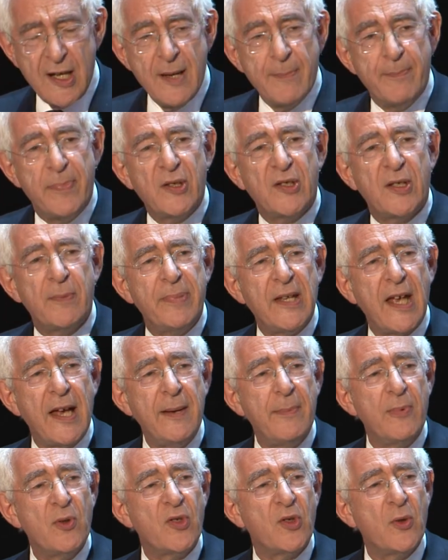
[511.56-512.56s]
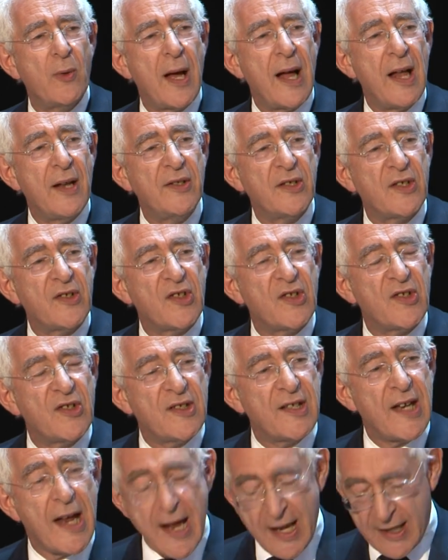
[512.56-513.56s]
but to be able to
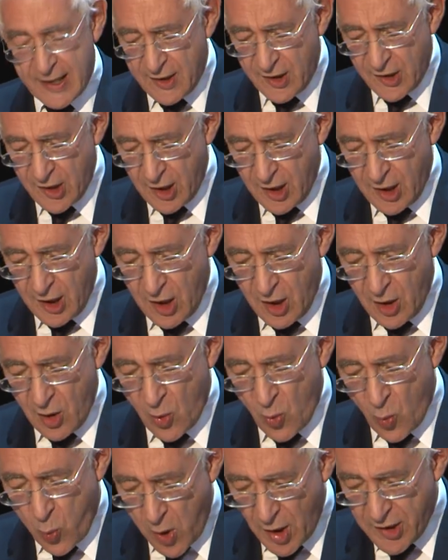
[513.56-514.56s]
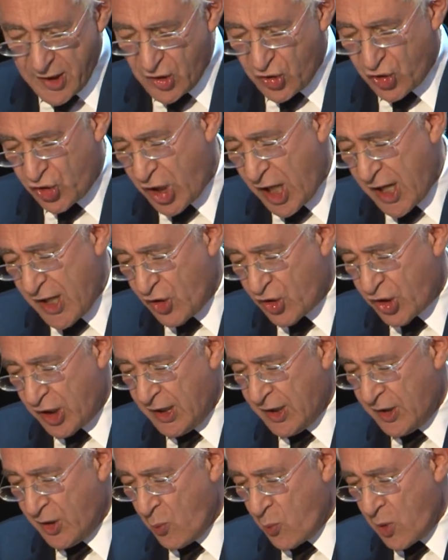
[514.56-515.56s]
understand what is changing
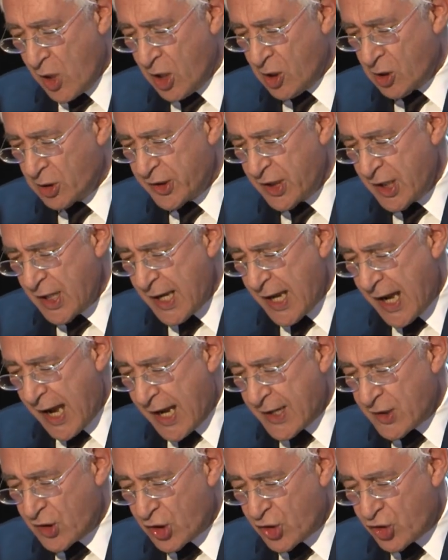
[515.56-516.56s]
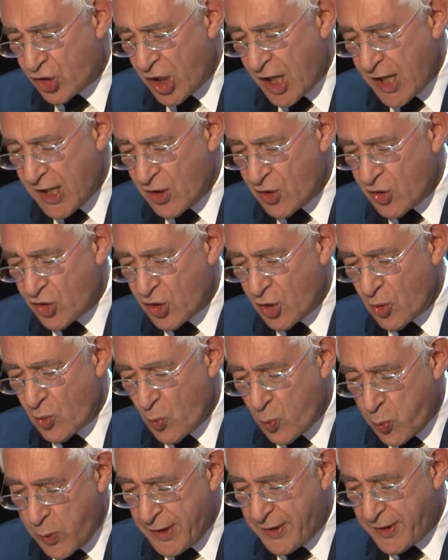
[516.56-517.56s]
in the world and to change
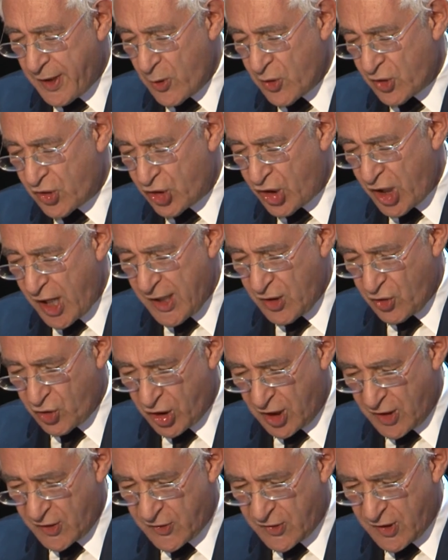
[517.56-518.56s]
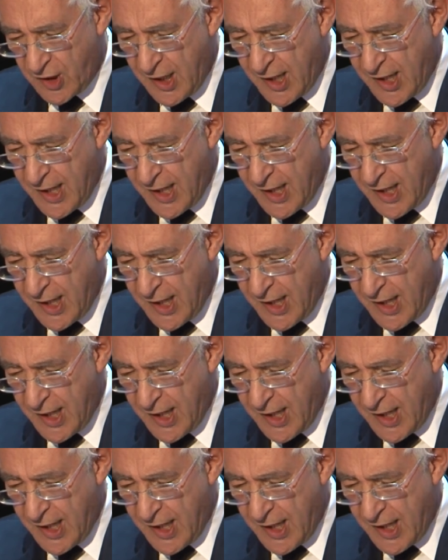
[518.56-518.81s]
with those changes.